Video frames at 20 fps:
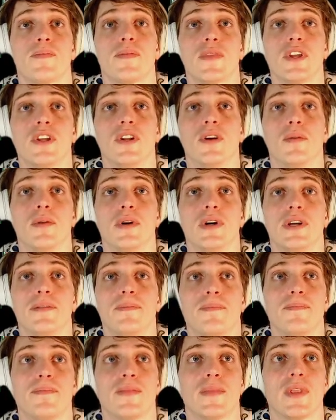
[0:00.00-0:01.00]
You know
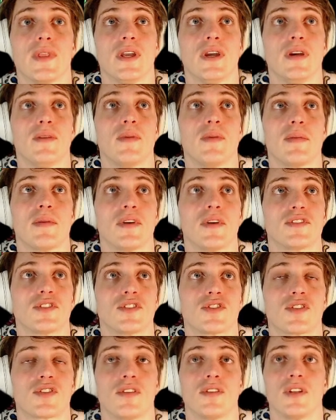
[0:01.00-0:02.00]
what? Maybe I'll
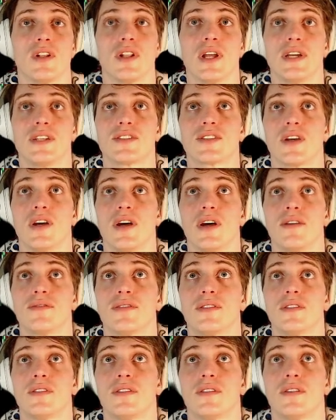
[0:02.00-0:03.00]
just turn the lights
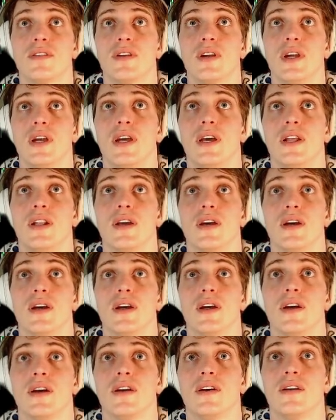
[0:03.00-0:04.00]
off and
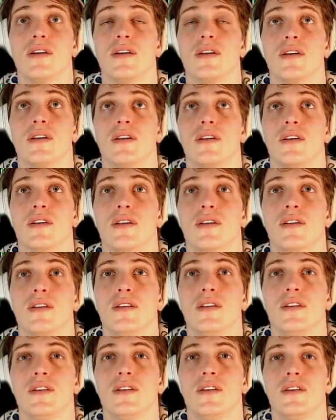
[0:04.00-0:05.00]

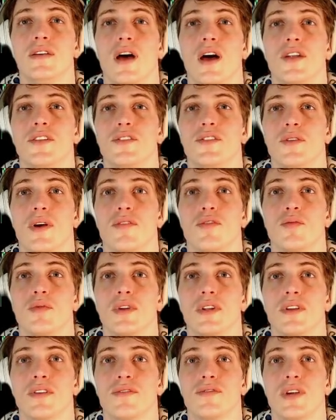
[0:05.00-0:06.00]
I'll do
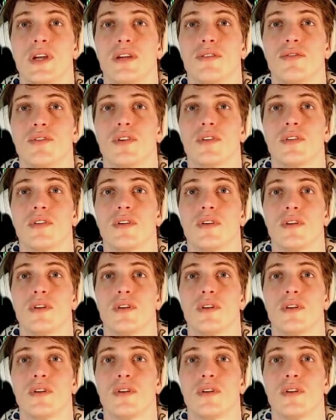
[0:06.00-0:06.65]
everybody a favor.